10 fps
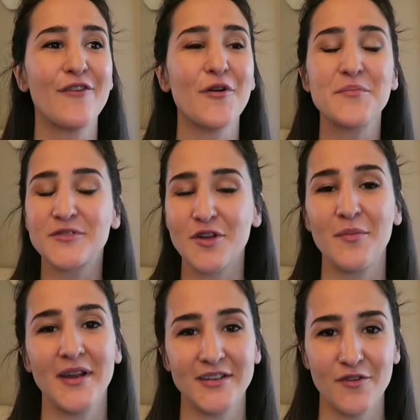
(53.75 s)
from so
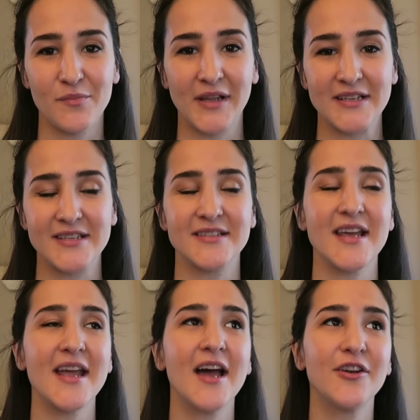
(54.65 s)
many different places.
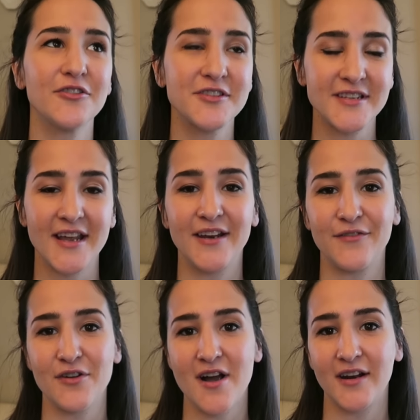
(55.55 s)
I understand
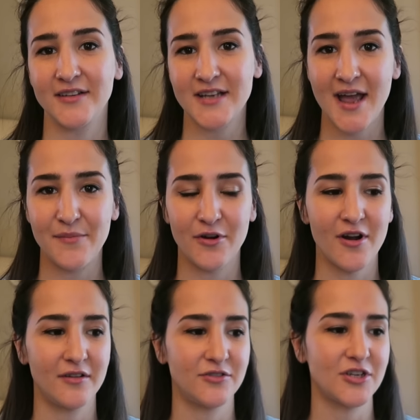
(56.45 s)
if you're on a time
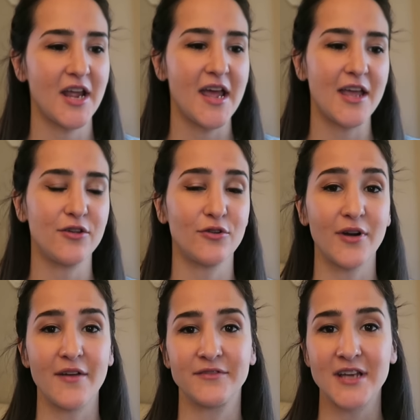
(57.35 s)
crunch and you
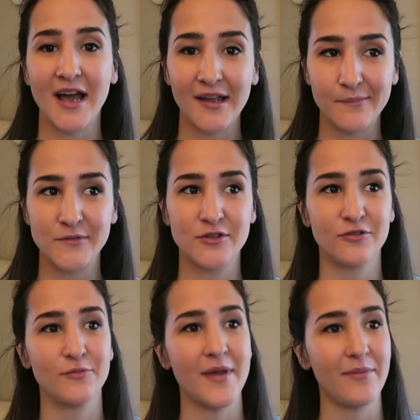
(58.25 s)
don't have time
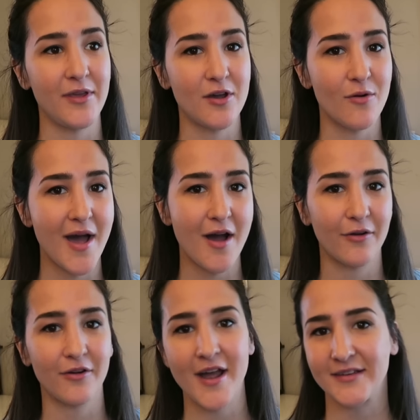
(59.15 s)
to maybe go
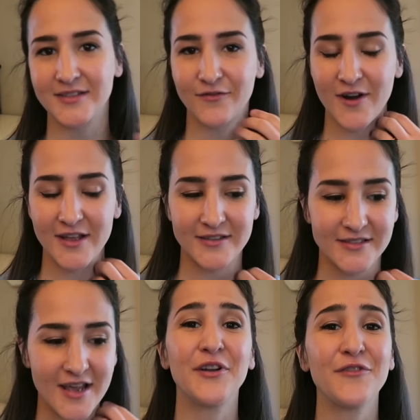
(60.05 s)
out or ask
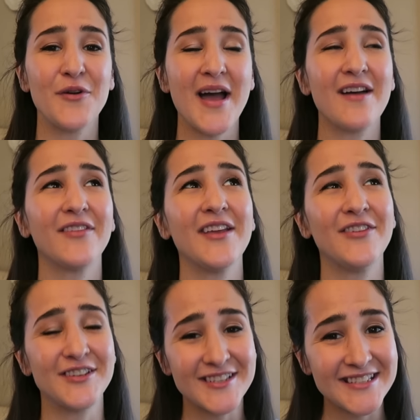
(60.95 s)
friends, but if you have
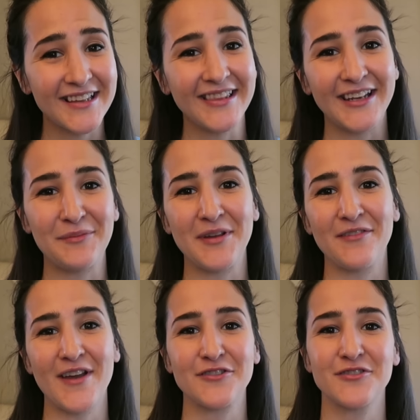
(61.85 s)
even just a little bit
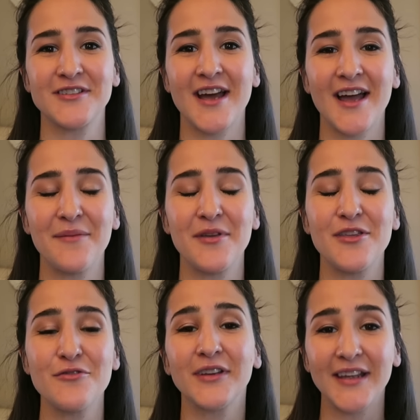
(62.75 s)
of extra time,
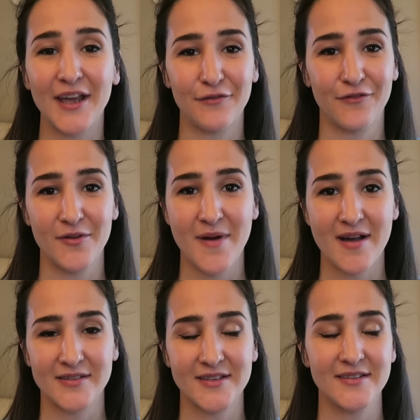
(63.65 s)
you can get free
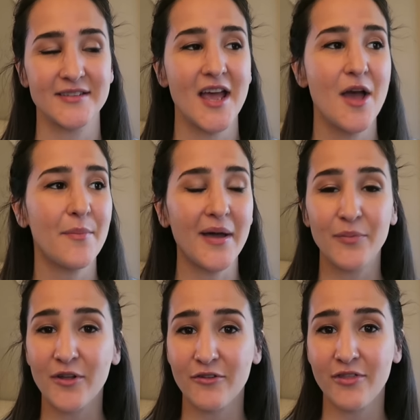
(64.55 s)
boxes. My
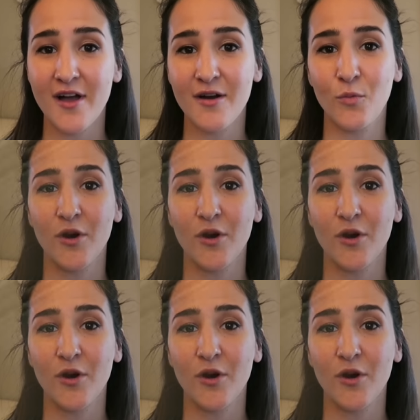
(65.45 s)
brother-in-law